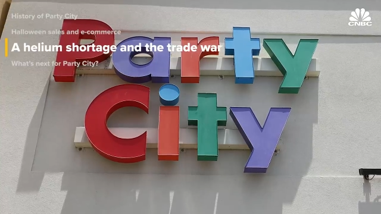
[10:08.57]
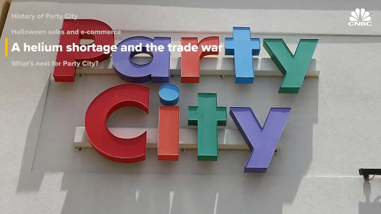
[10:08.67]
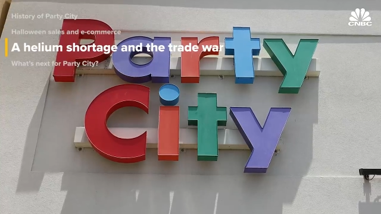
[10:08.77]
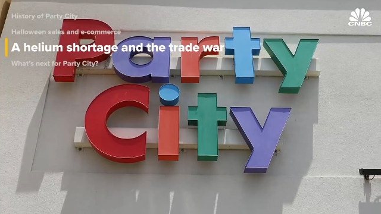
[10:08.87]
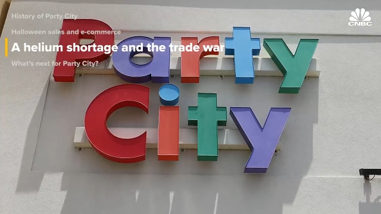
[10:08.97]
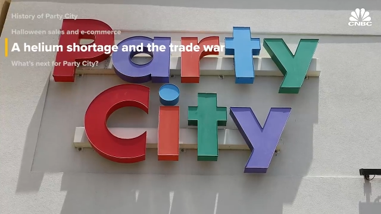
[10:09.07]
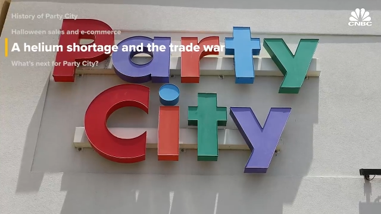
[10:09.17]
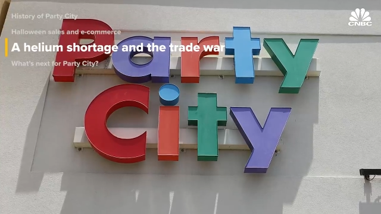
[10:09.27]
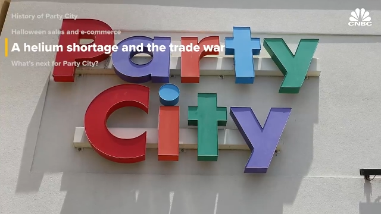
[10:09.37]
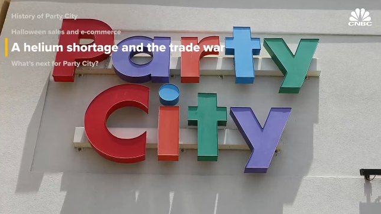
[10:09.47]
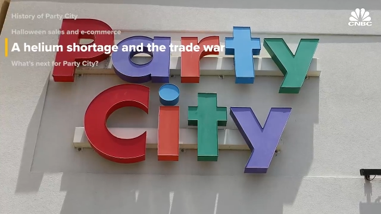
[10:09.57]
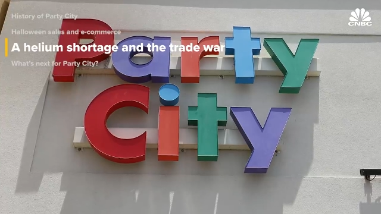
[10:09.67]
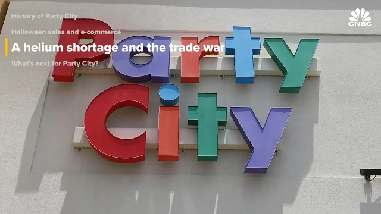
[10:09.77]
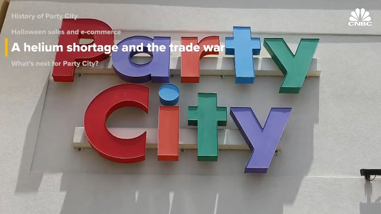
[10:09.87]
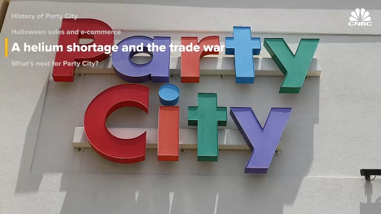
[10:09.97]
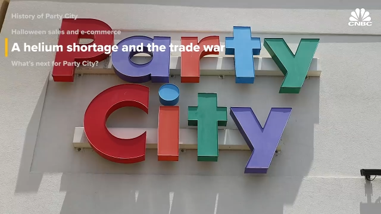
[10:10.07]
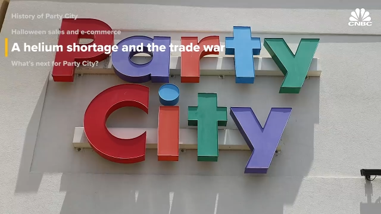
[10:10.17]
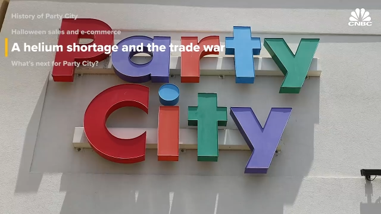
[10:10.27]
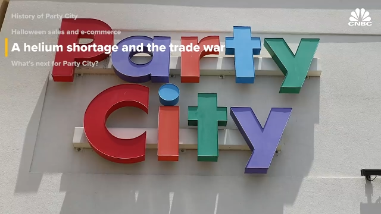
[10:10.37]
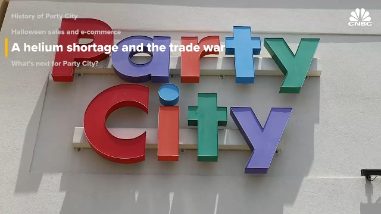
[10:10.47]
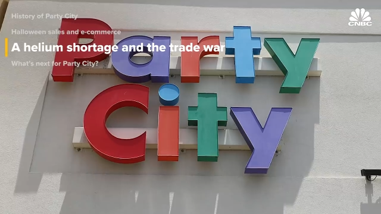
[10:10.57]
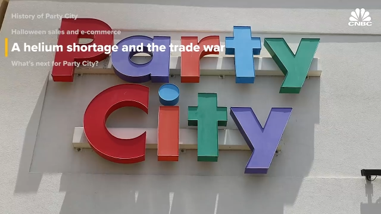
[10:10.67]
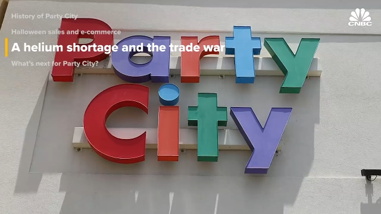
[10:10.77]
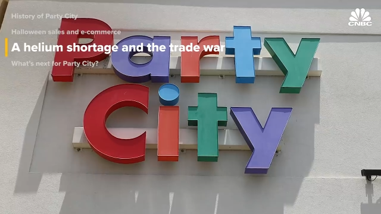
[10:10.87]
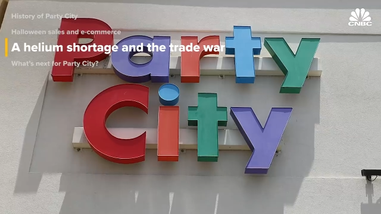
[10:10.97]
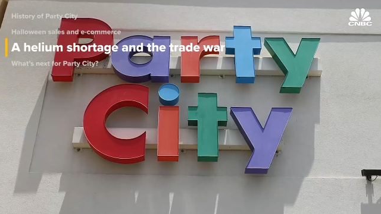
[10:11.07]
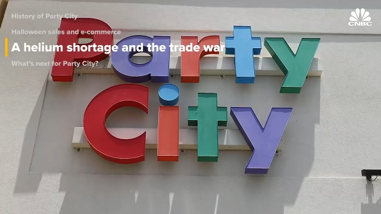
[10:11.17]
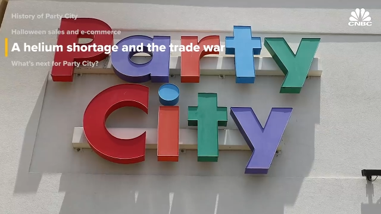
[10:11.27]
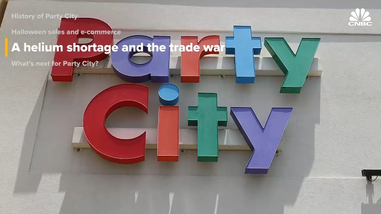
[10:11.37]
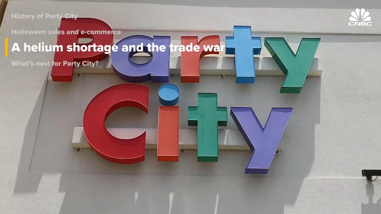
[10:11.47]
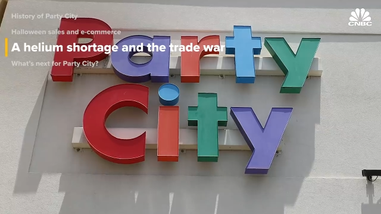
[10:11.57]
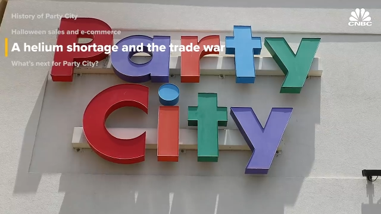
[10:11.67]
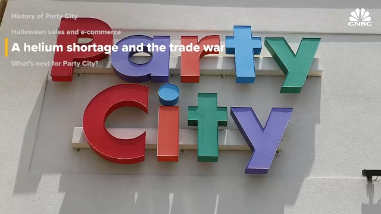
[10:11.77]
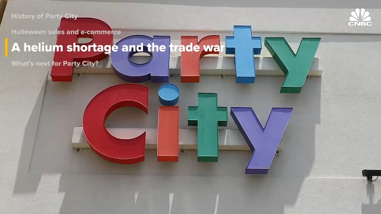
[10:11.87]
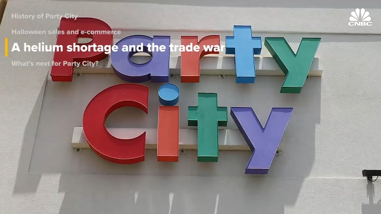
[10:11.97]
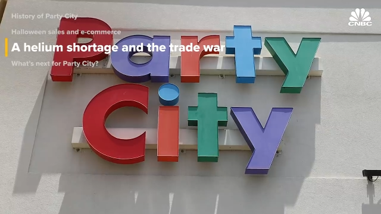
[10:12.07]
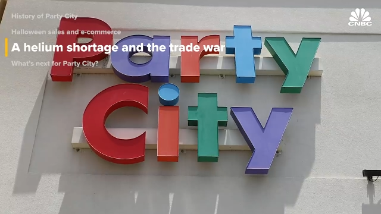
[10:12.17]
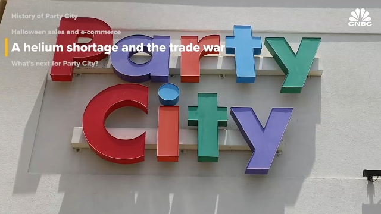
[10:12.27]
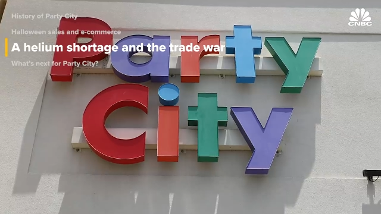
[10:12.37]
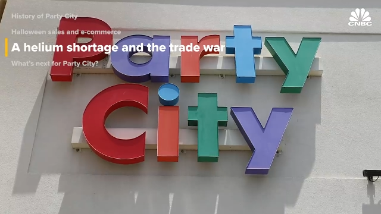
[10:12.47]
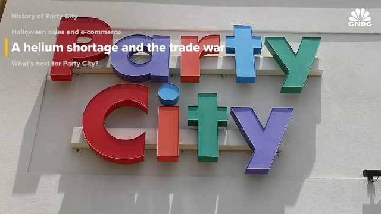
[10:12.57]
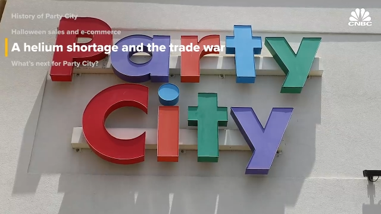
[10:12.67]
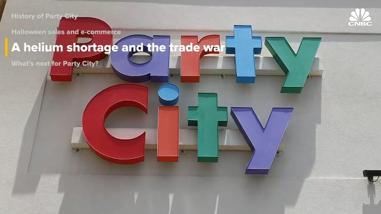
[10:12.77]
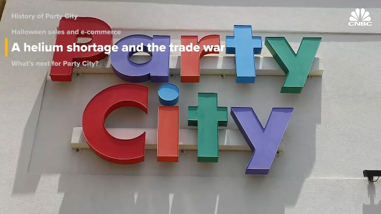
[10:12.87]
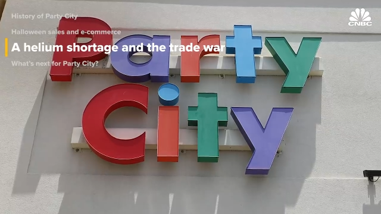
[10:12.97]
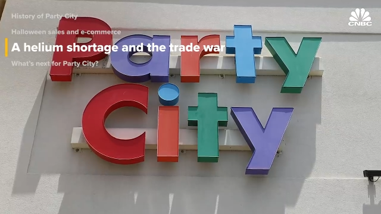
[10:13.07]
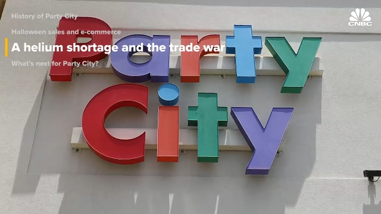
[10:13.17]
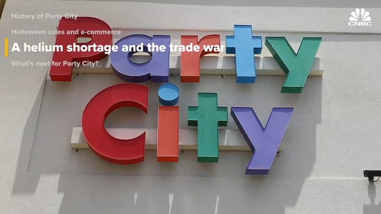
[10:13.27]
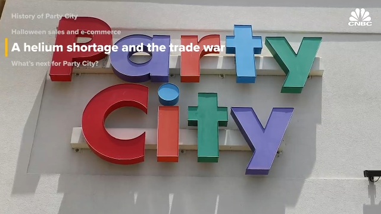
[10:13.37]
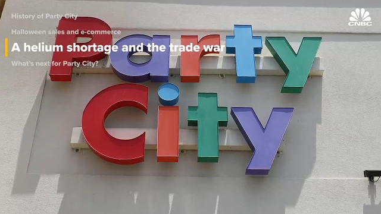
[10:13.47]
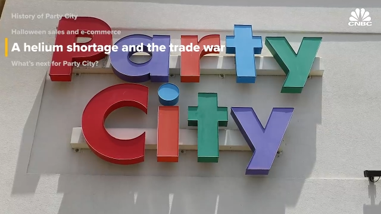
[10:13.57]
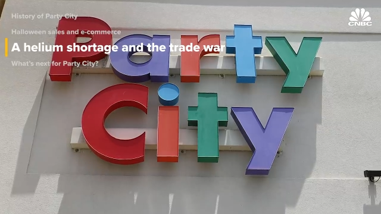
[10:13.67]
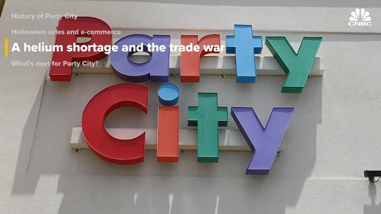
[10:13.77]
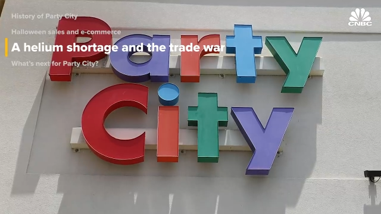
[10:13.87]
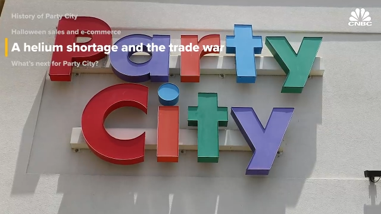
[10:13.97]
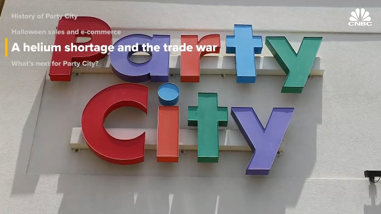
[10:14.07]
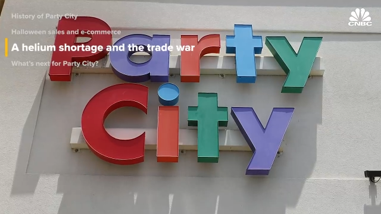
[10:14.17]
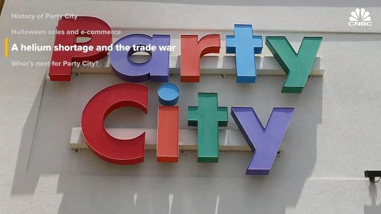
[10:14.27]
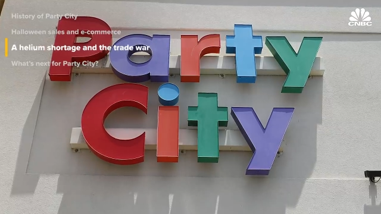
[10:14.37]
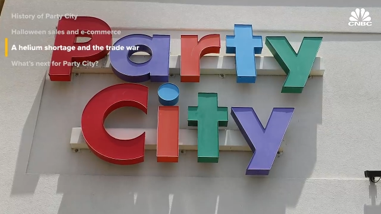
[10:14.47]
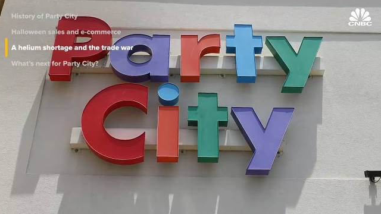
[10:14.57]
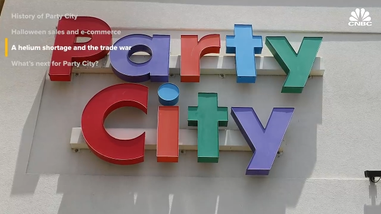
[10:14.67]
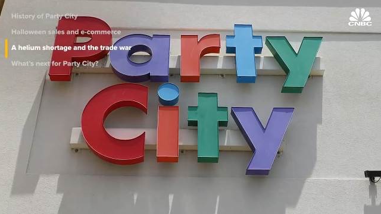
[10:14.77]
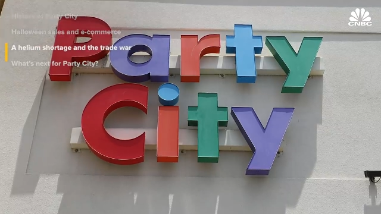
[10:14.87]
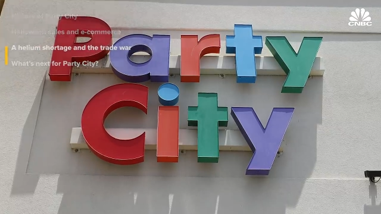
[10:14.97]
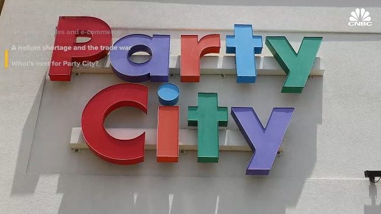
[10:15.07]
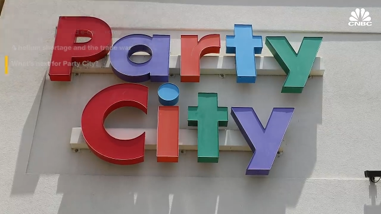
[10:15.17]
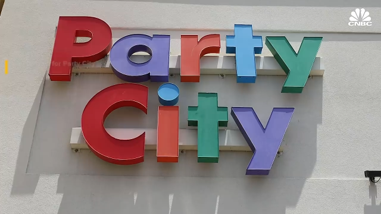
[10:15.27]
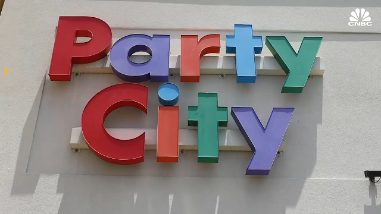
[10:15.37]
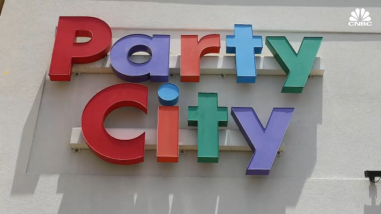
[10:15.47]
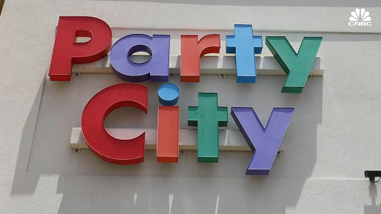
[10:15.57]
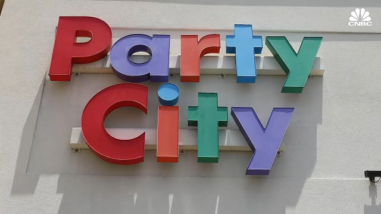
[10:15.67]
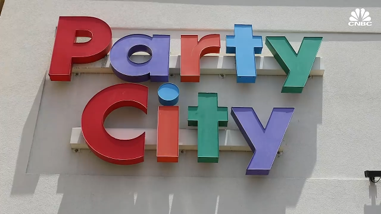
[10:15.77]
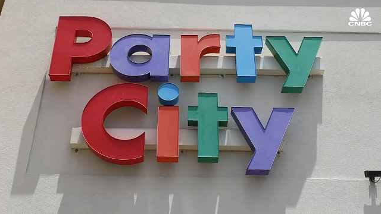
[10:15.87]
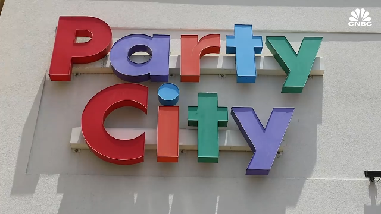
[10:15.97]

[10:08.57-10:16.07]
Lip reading: (no speaker visible)